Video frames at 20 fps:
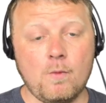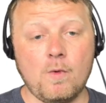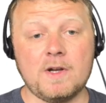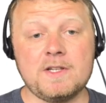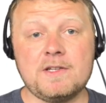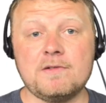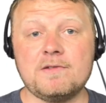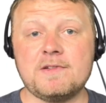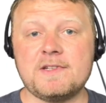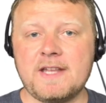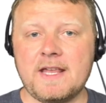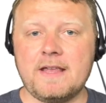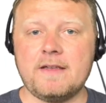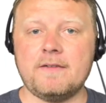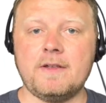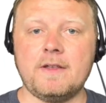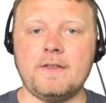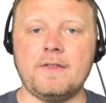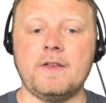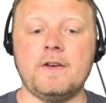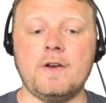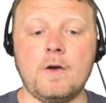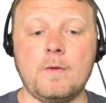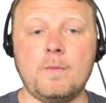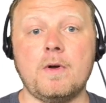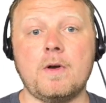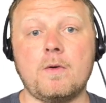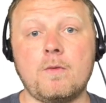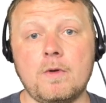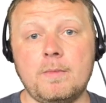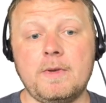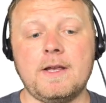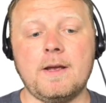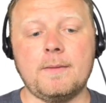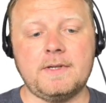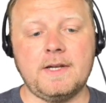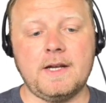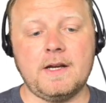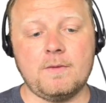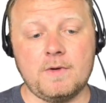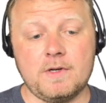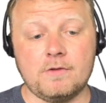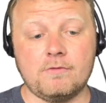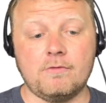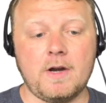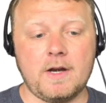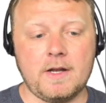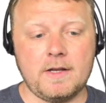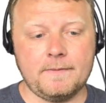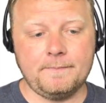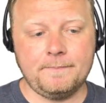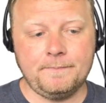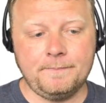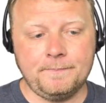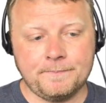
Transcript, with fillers: Once you save it, the notebook will be updated when you run it.